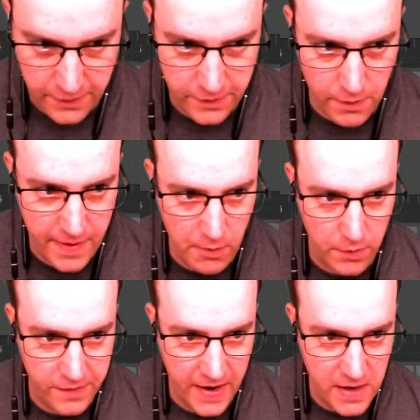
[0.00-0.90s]
So that
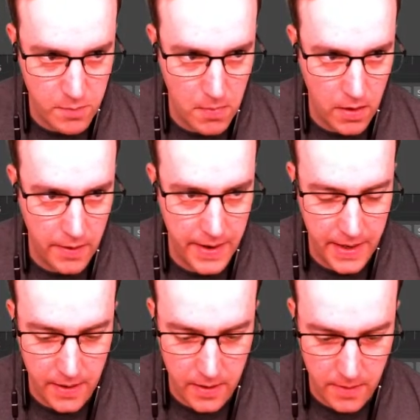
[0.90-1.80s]
will take
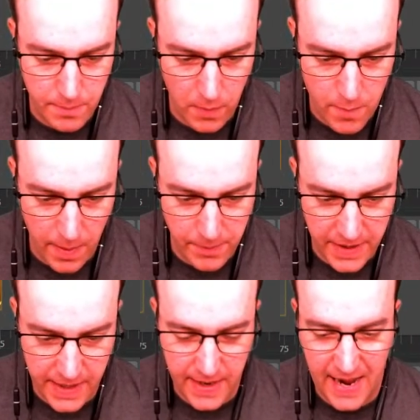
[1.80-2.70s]
my my
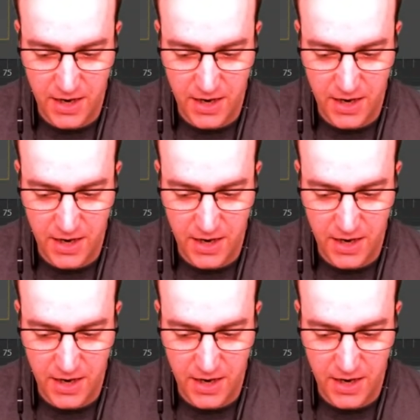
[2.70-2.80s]
pumpkin